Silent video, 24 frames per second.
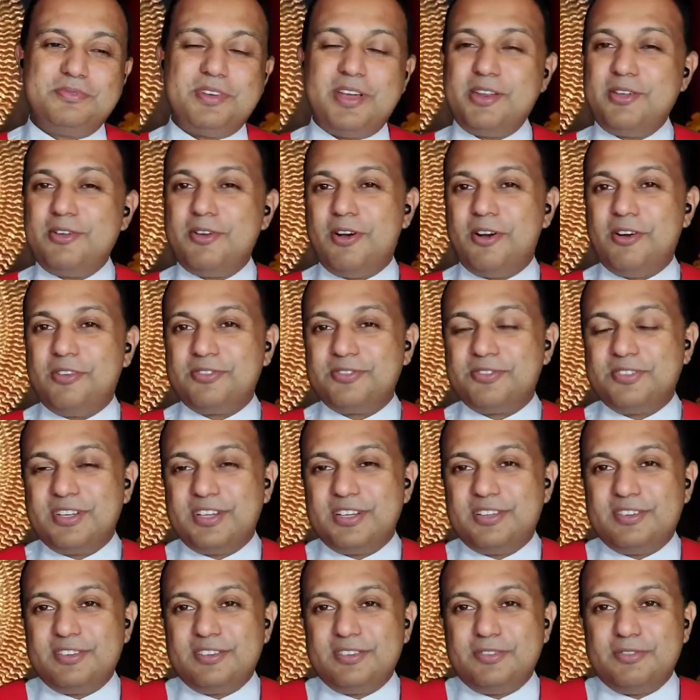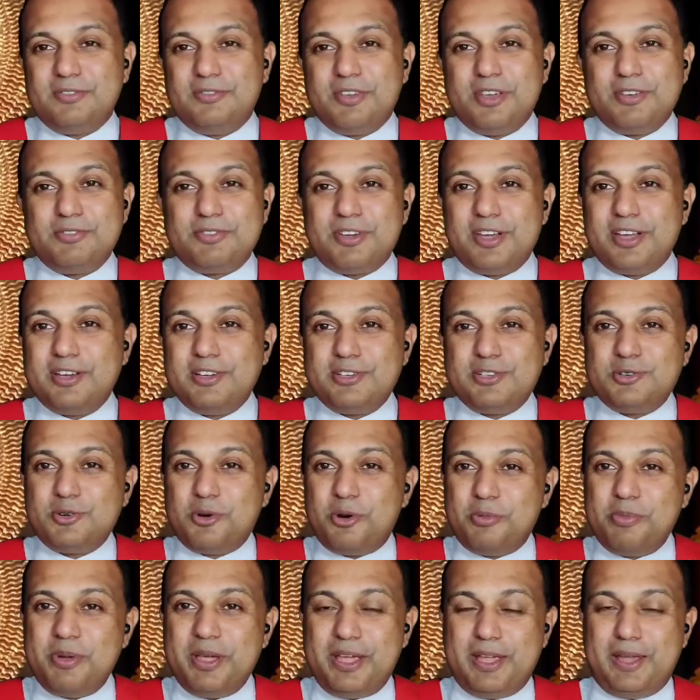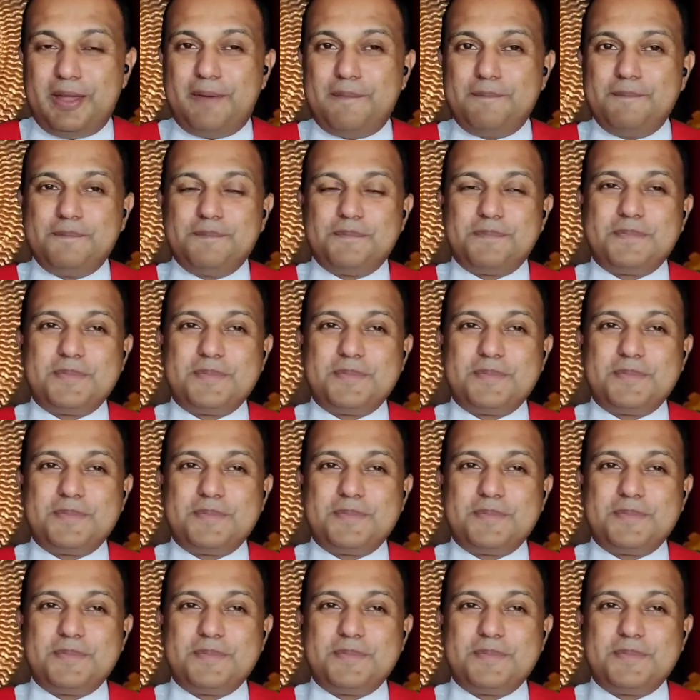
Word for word: very often we fail to obey.